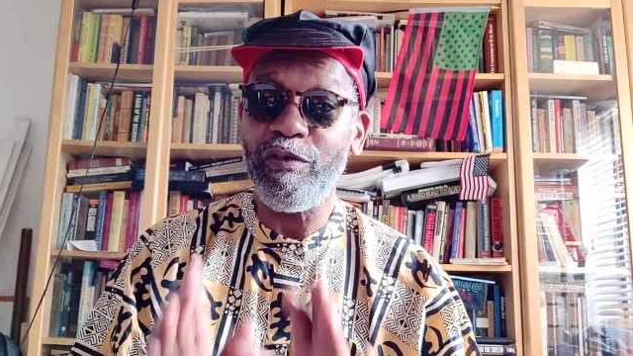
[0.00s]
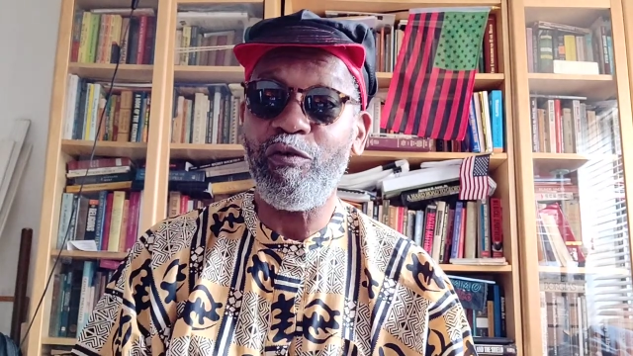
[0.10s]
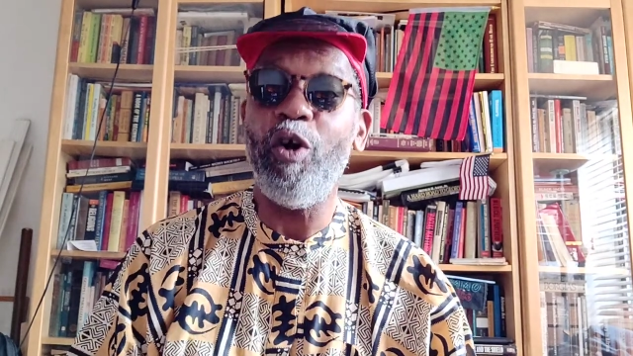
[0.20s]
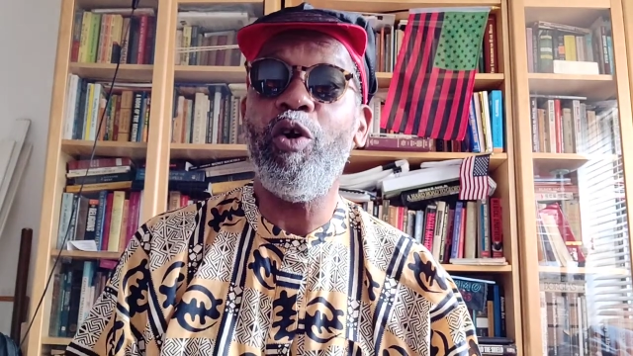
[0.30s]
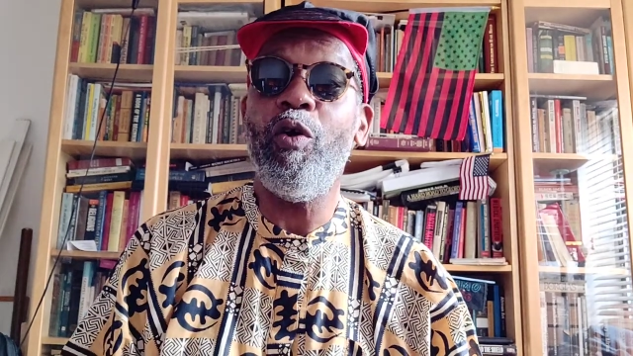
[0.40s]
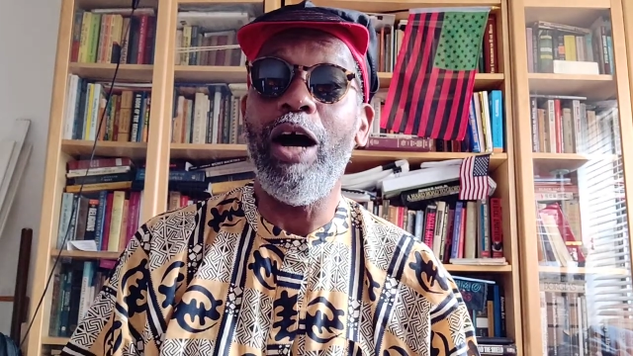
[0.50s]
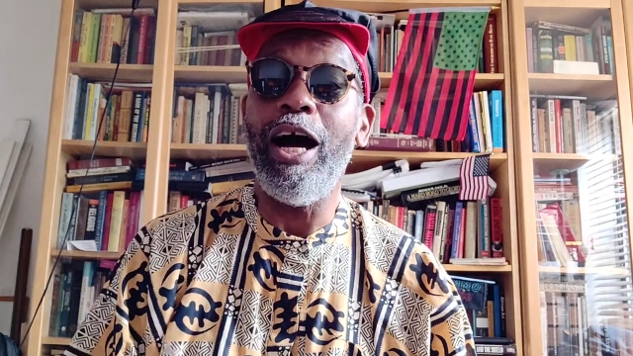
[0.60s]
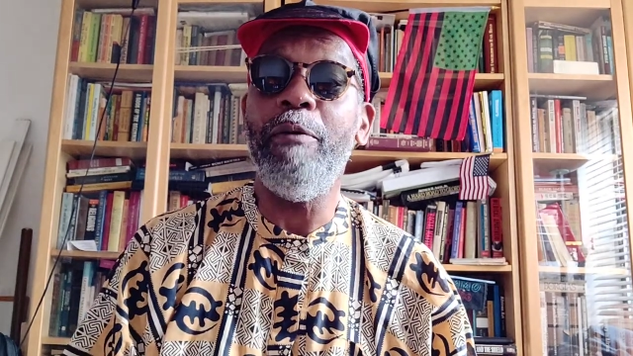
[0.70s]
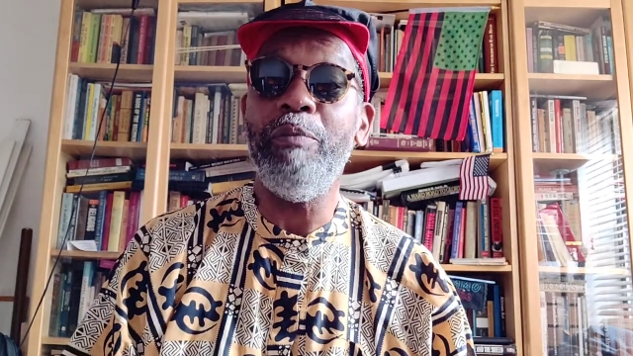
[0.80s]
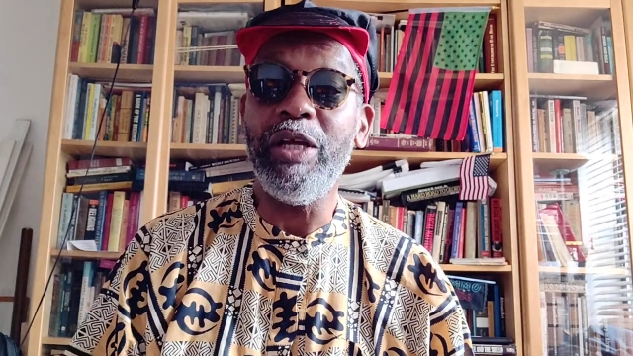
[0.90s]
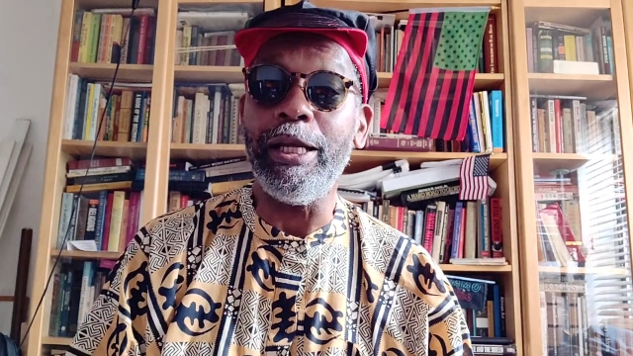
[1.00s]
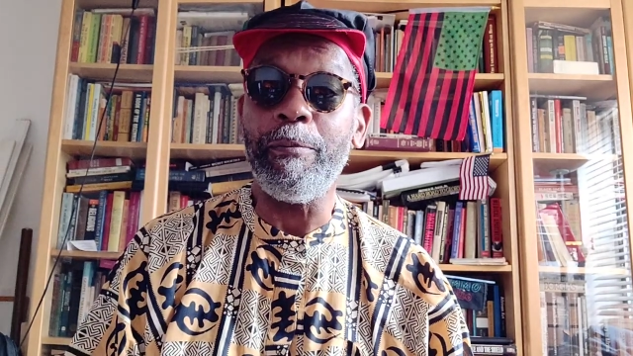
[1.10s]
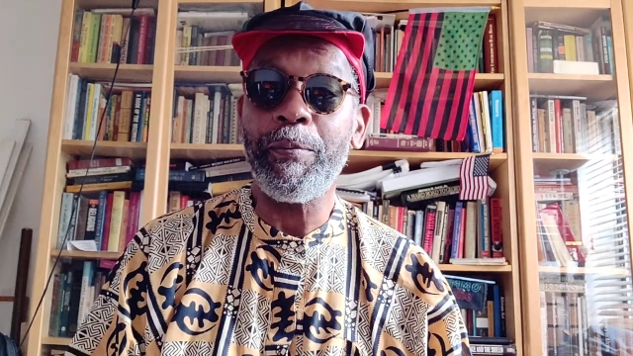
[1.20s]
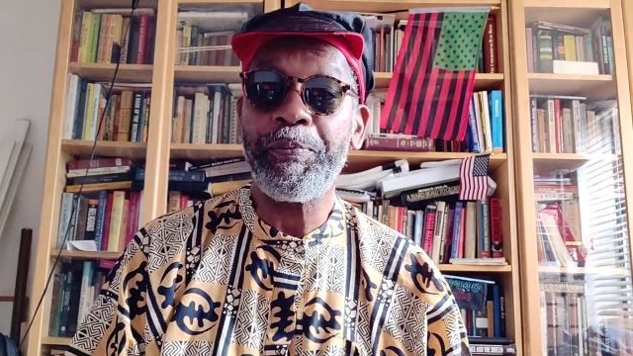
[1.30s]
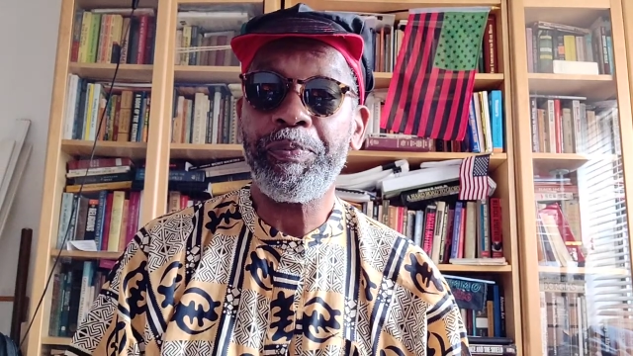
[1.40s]
a photo op mean?
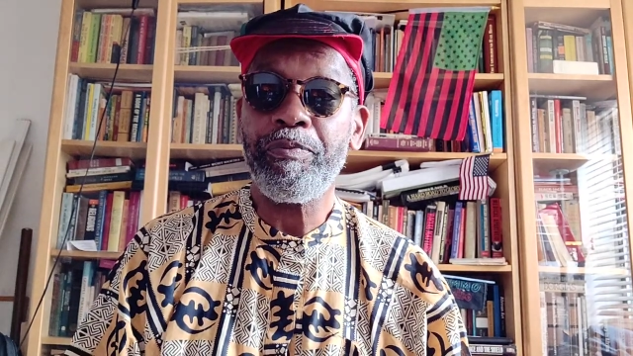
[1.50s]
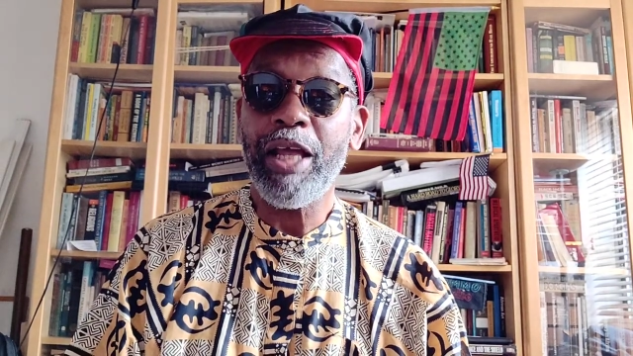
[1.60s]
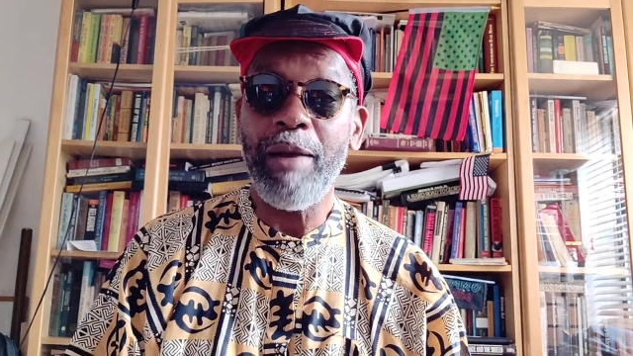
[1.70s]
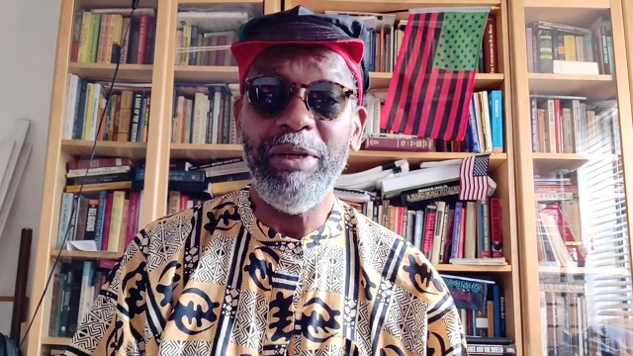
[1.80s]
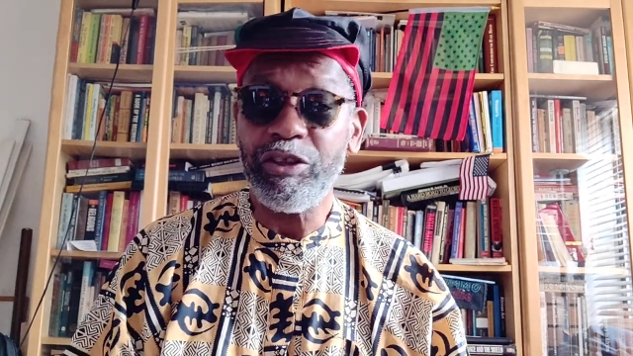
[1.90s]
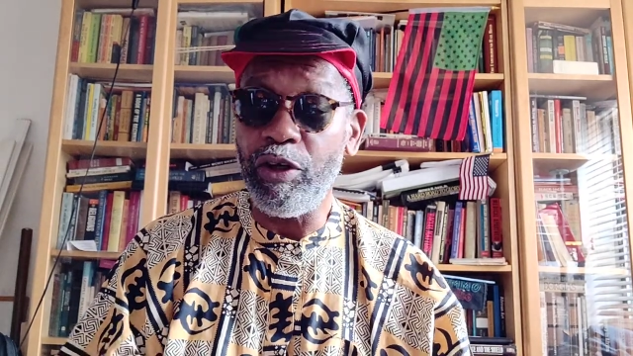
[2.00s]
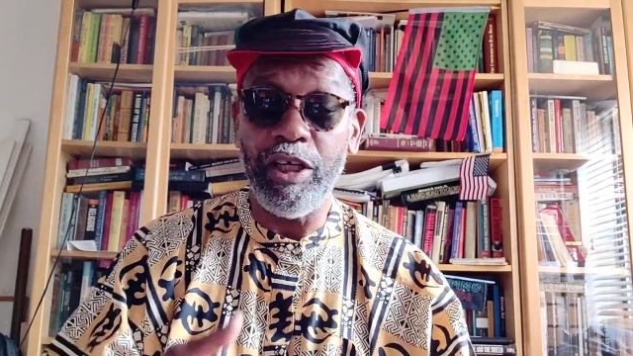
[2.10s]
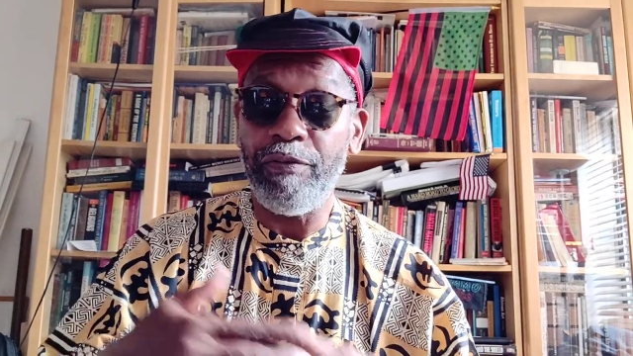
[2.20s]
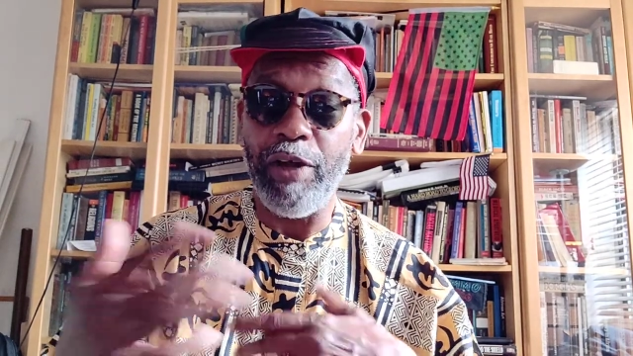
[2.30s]
It means it's going to live